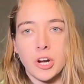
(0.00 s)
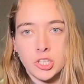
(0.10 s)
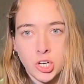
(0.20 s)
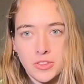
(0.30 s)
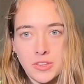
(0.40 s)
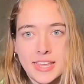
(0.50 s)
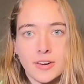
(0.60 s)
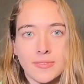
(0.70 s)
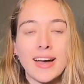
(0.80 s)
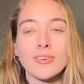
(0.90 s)
We're going to turn this
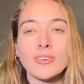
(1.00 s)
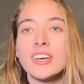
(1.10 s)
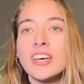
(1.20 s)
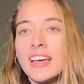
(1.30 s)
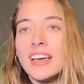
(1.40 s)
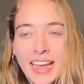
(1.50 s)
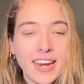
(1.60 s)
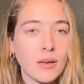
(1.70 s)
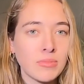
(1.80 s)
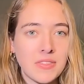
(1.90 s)
thing around.
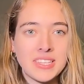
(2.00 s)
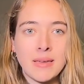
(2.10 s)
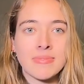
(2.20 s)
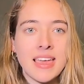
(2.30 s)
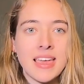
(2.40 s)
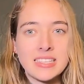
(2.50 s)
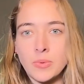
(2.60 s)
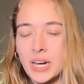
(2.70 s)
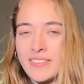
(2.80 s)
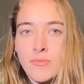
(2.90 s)
Tatum said the same thing. He
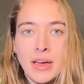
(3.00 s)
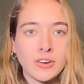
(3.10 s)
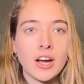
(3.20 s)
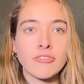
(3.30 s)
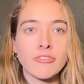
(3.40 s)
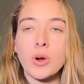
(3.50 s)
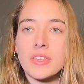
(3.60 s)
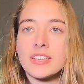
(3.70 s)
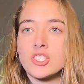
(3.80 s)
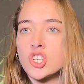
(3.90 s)
said, we're going to be better off
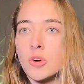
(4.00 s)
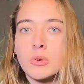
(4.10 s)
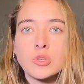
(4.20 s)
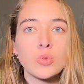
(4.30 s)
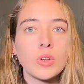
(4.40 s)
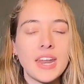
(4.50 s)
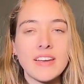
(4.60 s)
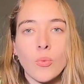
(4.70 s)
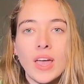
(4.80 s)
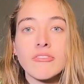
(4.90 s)
for this. Joe Mazzulla
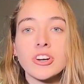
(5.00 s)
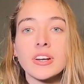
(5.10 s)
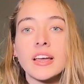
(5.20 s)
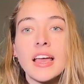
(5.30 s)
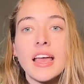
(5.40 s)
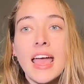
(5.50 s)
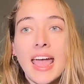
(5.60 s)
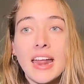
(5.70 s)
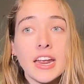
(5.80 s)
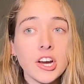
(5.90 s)
never wavered.
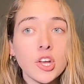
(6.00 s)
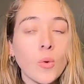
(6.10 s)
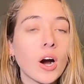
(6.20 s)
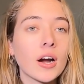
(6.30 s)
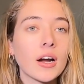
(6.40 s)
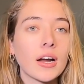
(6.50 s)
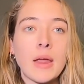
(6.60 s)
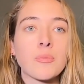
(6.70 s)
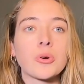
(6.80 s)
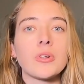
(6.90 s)
And here you are
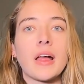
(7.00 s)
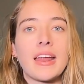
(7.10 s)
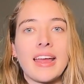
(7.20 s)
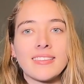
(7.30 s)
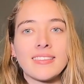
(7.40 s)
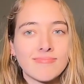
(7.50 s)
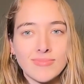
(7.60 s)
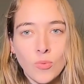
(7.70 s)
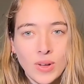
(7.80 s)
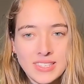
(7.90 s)
in April. And
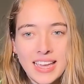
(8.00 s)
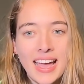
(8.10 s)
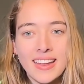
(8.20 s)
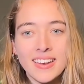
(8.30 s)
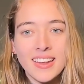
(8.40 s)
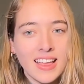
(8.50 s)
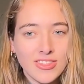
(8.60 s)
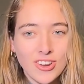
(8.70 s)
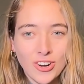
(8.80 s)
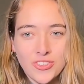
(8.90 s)
once again,
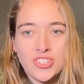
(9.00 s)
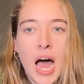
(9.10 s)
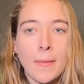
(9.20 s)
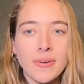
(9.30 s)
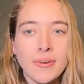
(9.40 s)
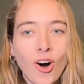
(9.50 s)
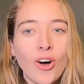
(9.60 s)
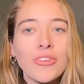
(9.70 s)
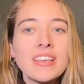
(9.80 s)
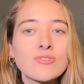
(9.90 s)
they're at the top of
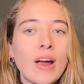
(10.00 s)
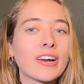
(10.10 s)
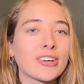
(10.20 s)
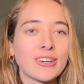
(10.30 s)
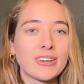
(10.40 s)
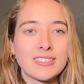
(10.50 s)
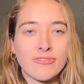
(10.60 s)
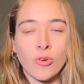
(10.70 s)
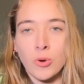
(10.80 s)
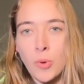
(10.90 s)
all these
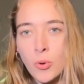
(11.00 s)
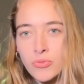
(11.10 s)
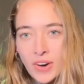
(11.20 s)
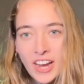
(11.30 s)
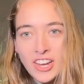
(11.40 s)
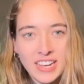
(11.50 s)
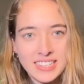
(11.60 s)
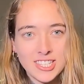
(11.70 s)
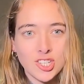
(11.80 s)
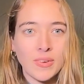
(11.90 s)
records for both
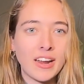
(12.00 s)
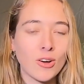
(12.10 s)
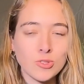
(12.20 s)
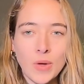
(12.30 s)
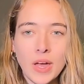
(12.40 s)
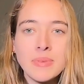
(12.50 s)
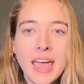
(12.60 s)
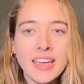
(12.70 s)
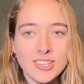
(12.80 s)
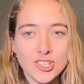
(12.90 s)
franchise history and also
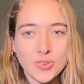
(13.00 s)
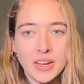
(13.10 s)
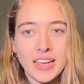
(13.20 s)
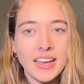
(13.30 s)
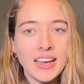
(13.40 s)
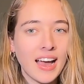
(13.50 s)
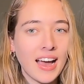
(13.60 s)
NBA history.